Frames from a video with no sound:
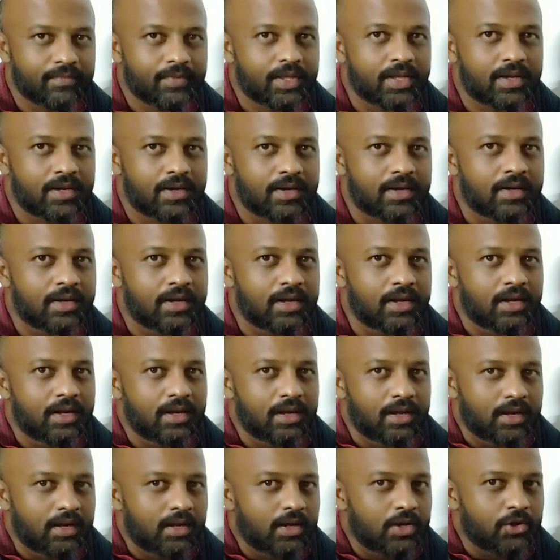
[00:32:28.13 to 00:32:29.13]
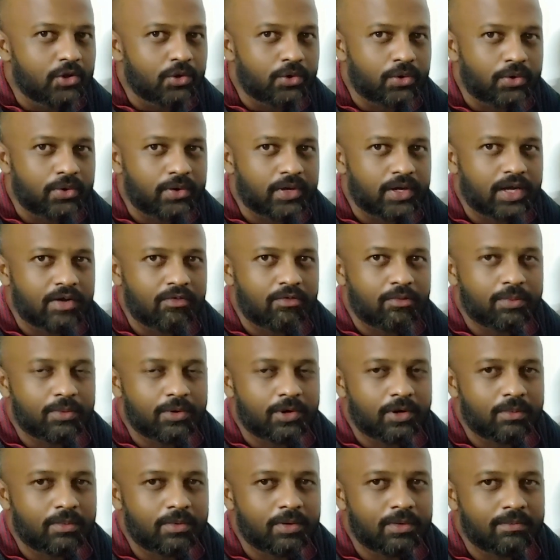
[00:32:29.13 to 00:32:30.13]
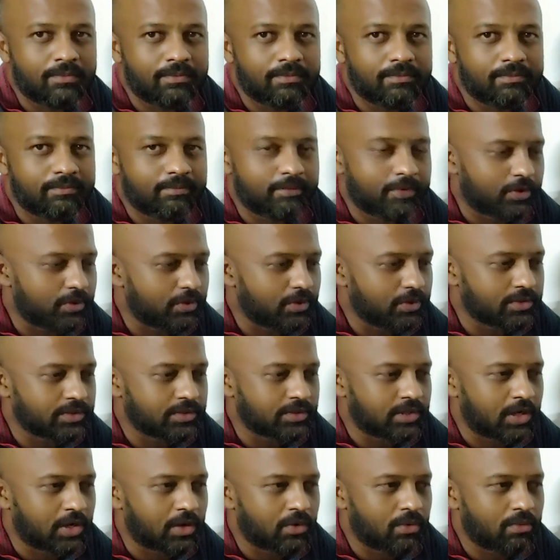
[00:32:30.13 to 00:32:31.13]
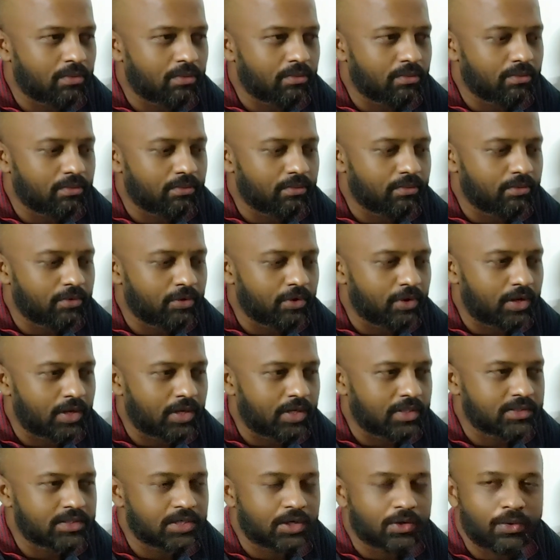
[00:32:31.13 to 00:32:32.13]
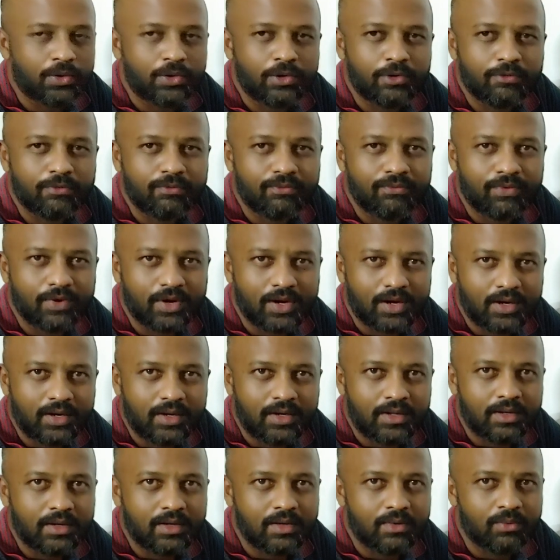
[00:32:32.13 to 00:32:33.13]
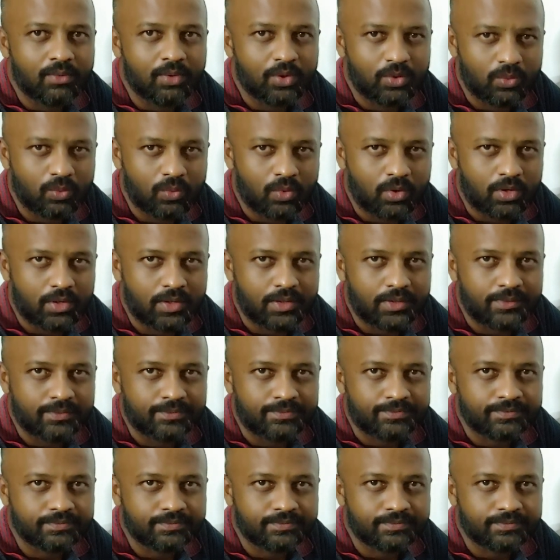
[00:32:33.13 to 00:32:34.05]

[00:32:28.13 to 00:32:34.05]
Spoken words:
Yeah, you're going to have a problem because now your lungs are going to flood with water.